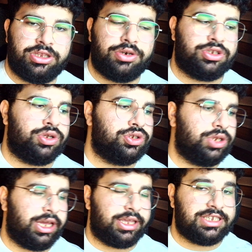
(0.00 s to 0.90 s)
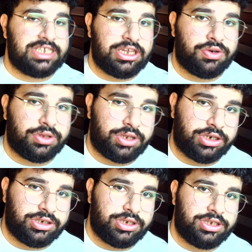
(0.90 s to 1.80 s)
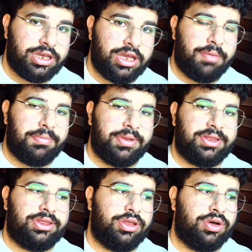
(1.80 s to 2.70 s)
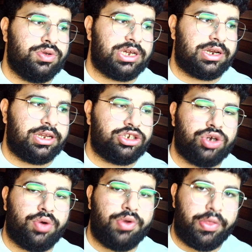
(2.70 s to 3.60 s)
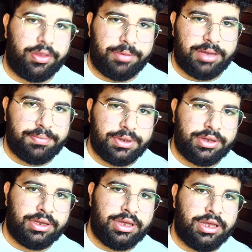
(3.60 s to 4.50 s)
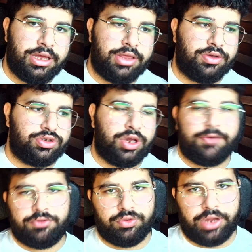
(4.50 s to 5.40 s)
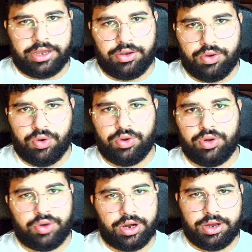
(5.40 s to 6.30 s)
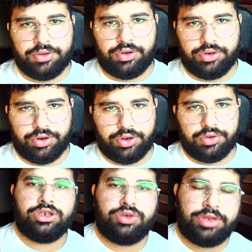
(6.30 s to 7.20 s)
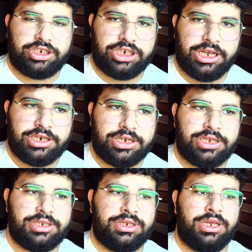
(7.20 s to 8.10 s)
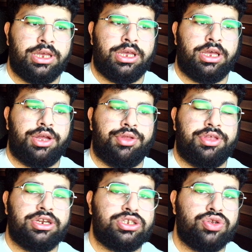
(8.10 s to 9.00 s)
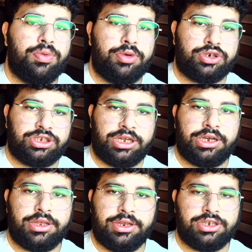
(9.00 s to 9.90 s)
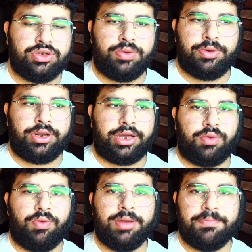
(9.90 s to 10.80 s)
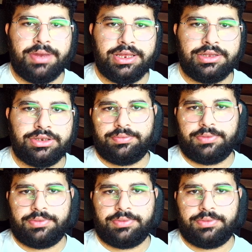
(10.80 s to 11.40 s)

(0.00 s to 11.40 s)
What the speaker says: There's also like secret treasures, but those are not shown on the map. Those you have to like go look around on your own. So the change is there is no more stuck. There is no more like 1 minute.